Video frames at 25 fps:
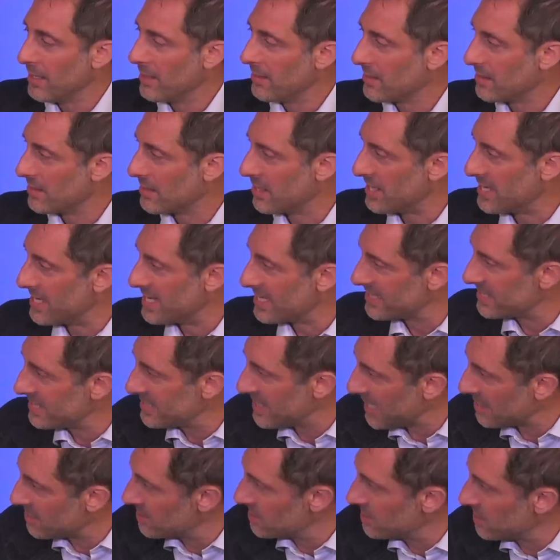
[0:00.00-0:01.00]
the
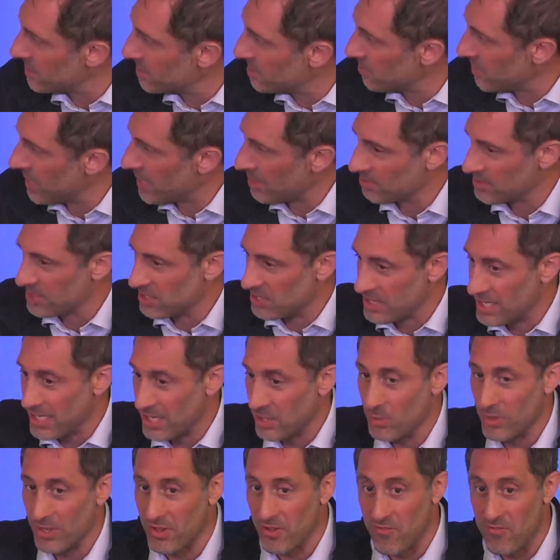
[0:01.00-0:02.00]
necessity to be able to deal
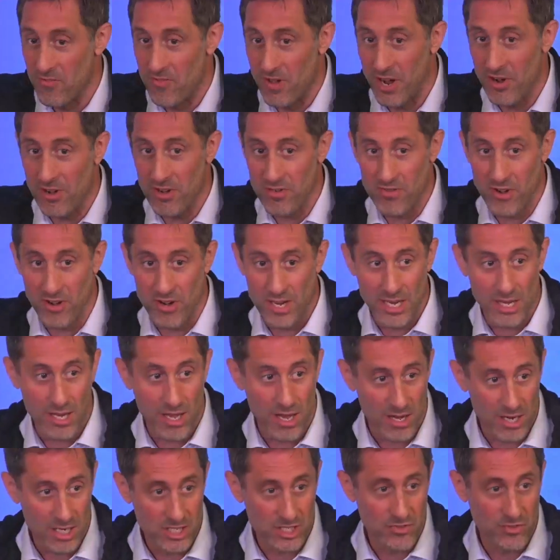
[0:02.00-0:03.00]
with a very, very
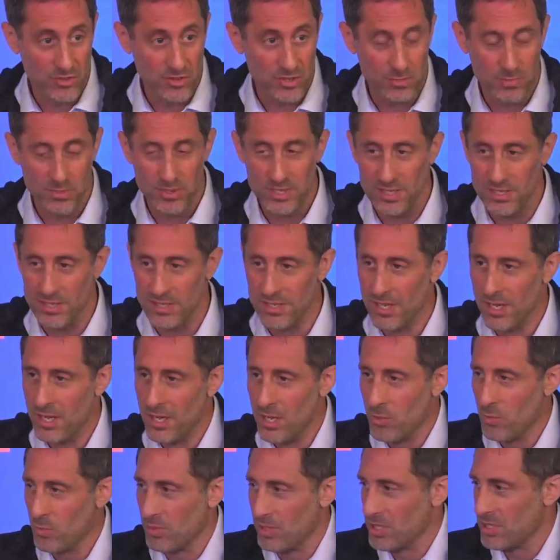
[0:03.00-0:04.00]
large footprint
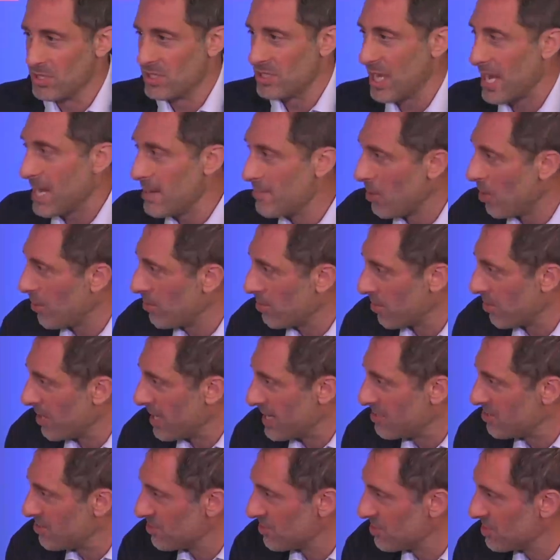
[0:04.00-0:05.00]
with the same
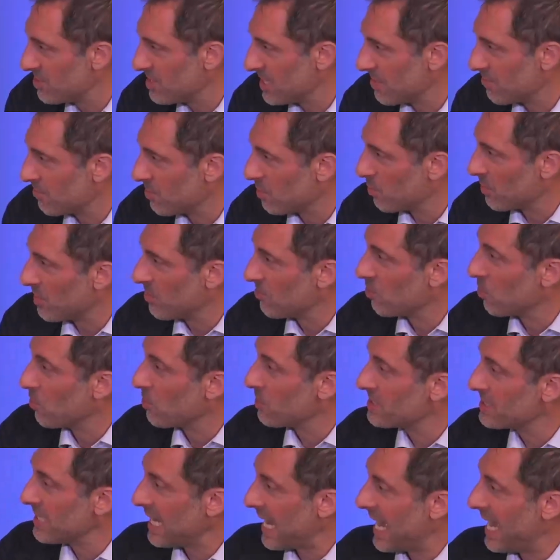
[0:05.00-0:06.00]
operations team that we've
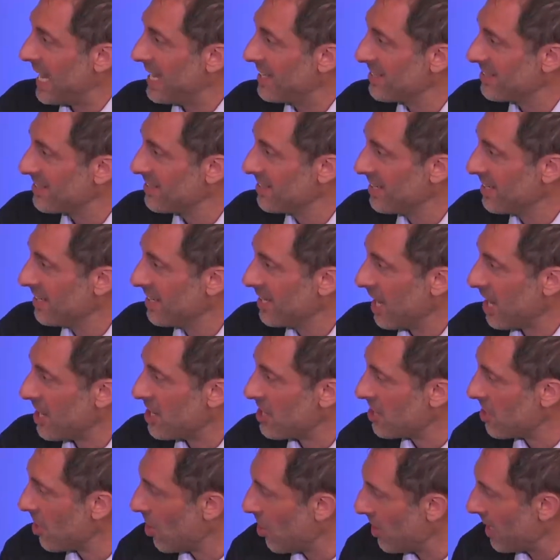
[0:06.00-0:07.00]
always had
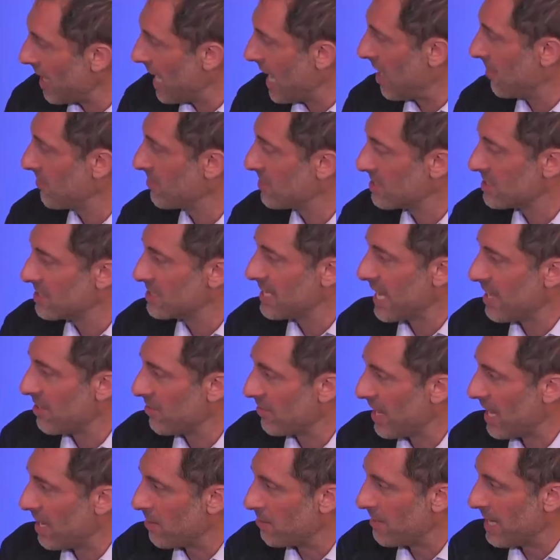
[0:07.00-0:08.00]
and not have to scale
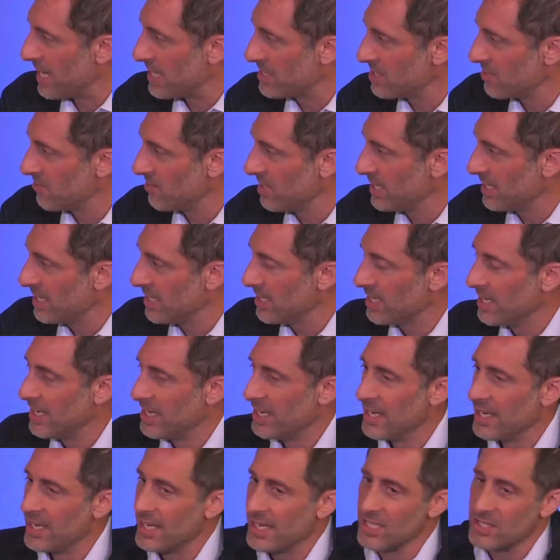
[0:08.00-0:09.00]
that massively
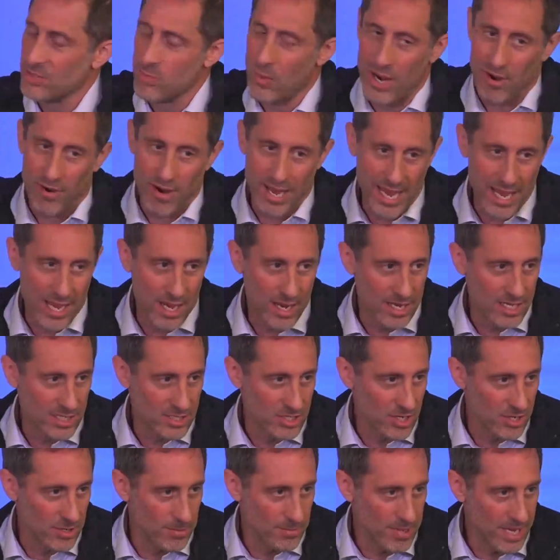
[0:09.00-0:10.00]
is where AI is
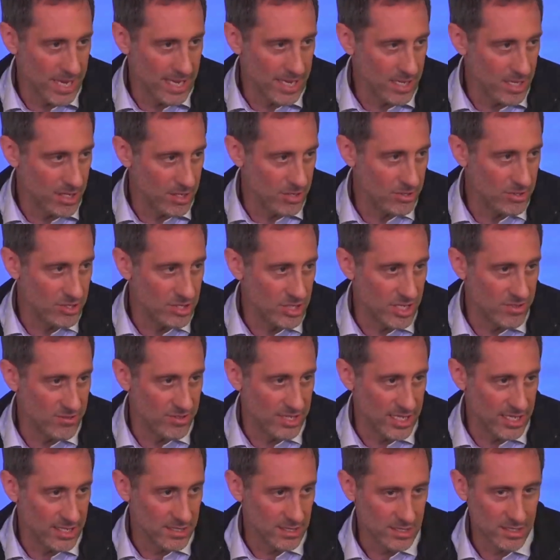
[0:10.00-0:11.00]
going to pay huge
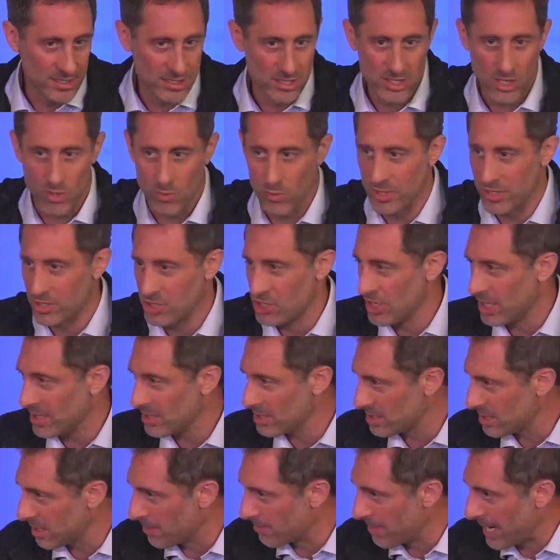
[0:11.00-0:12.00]
dividends. And so we're
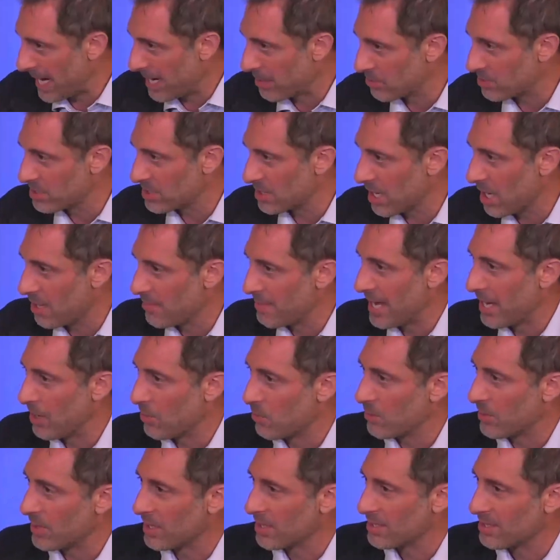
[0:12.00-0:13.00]
just about to come out
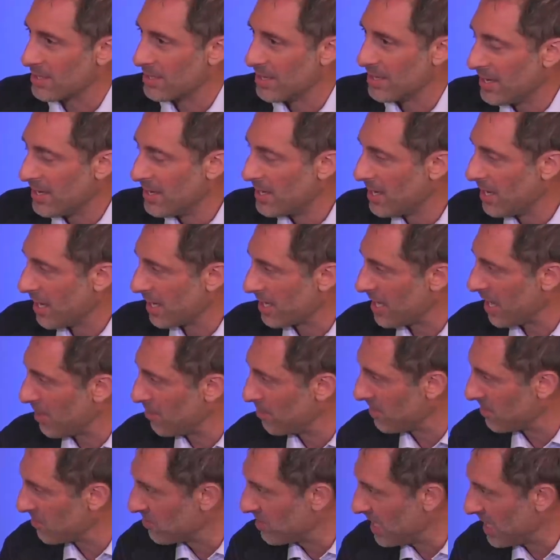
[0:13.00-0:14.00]
with a
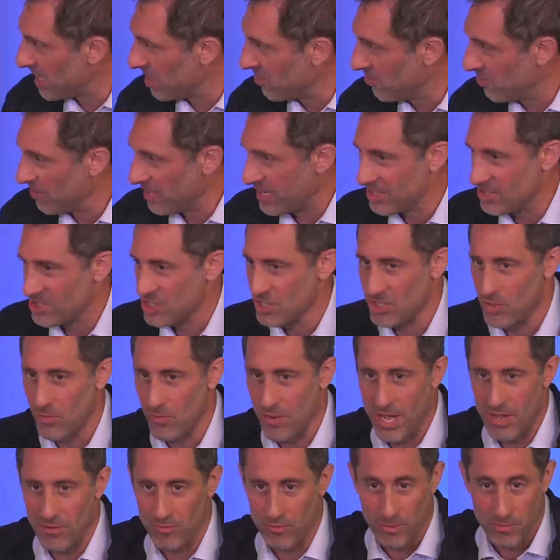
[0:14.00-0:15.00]
couple of key features
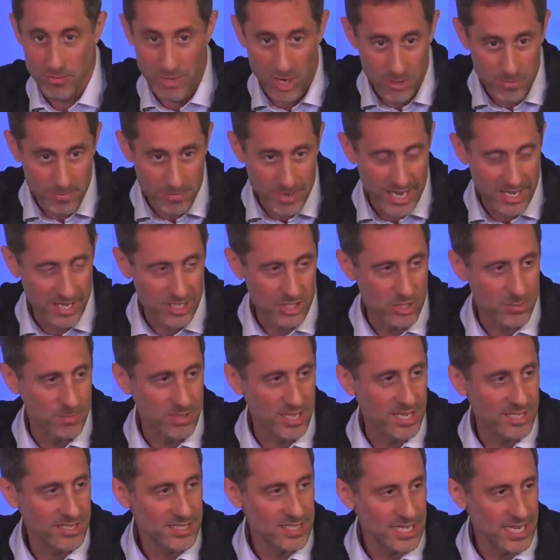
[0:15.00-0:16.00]
around remote
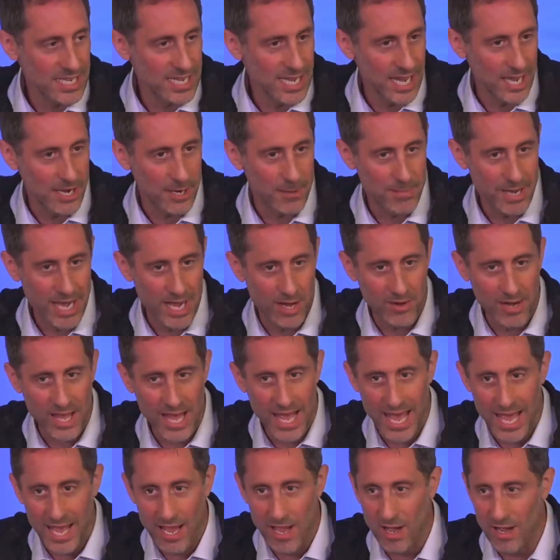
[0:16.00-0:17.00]
manageability and about
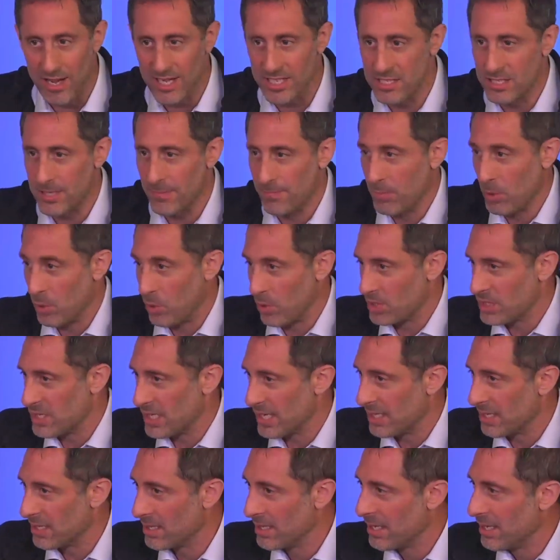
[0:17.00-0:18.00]
AI
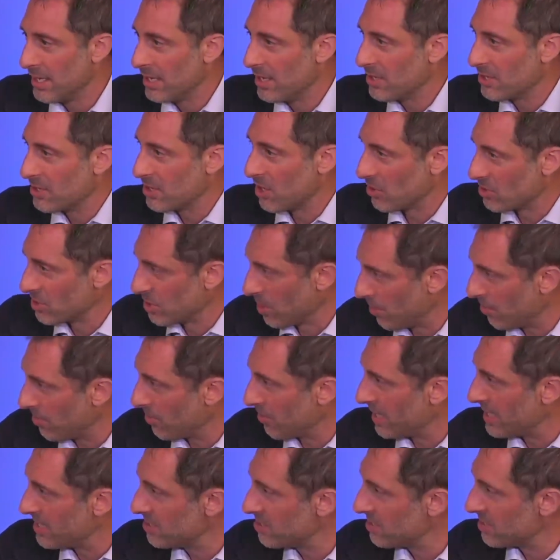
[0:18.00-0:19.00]
supporting those
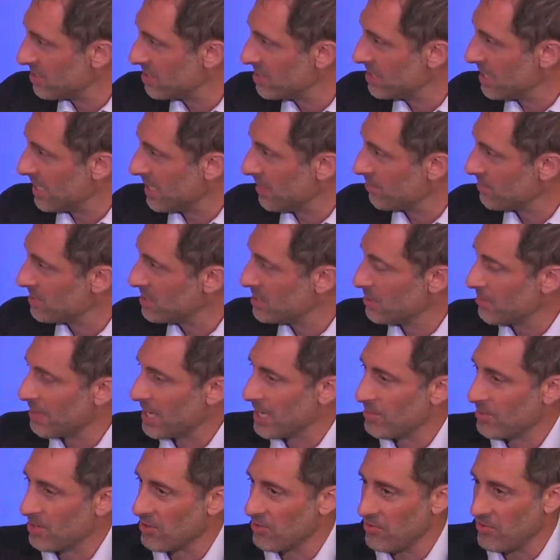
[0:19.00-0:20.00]
operations teams to be
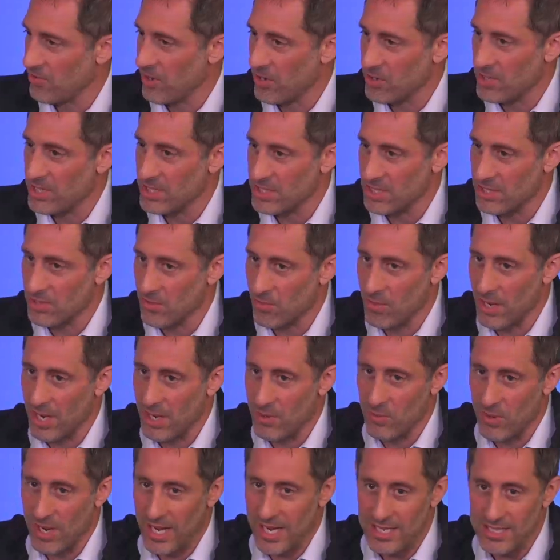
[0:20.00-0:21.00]
able to focus in the right
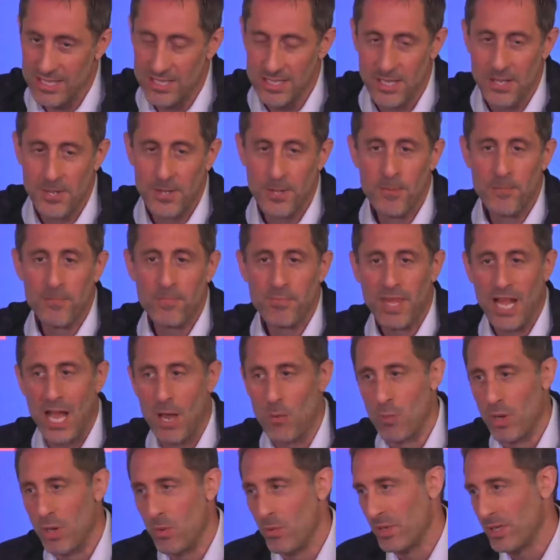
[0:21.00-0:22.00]
ways.
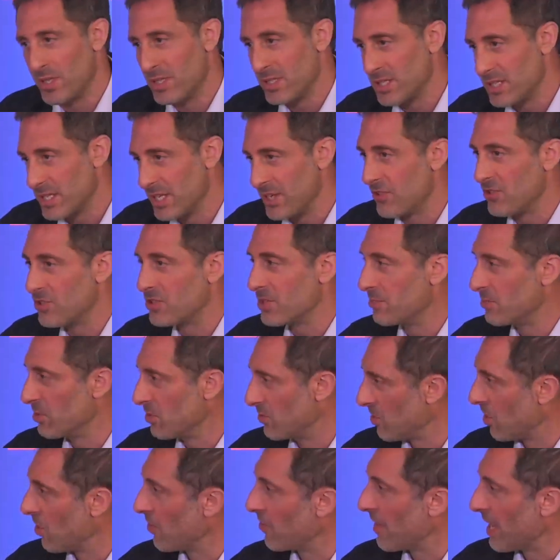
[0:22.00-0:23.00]
And we will continue to
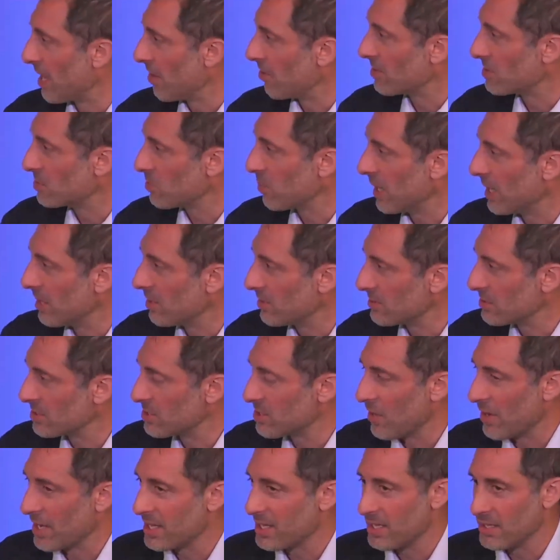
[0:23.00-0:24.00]
move on there as well. And
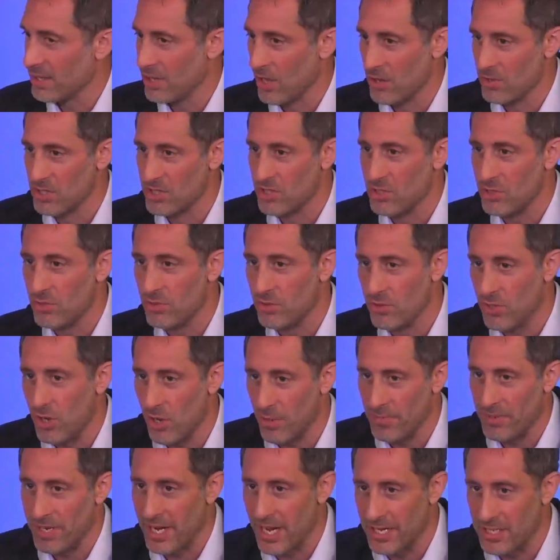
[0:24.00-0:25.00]
so I think those two
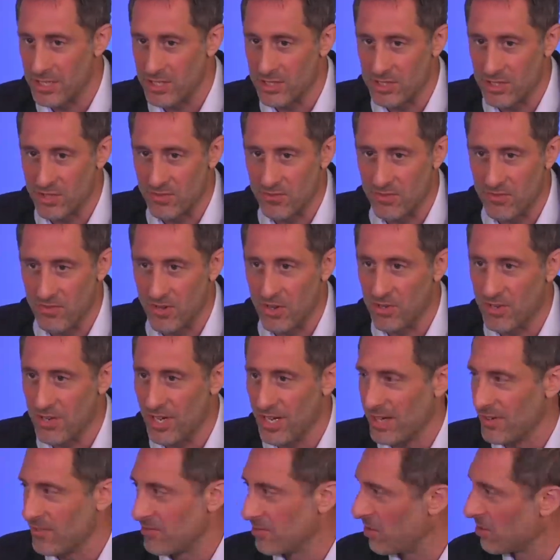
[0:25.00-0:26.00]
combinations of
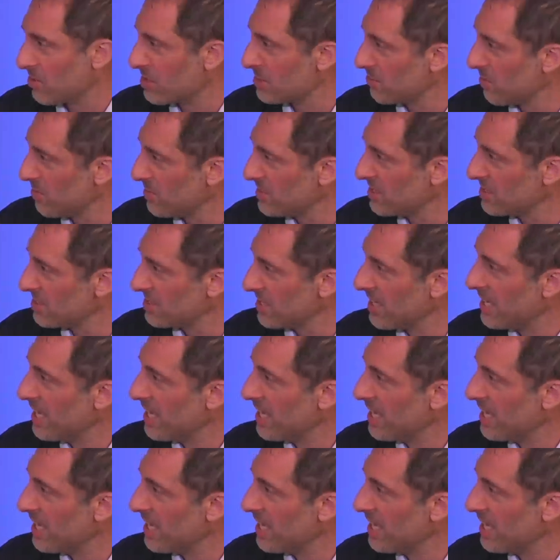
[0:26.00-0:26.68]
focus points,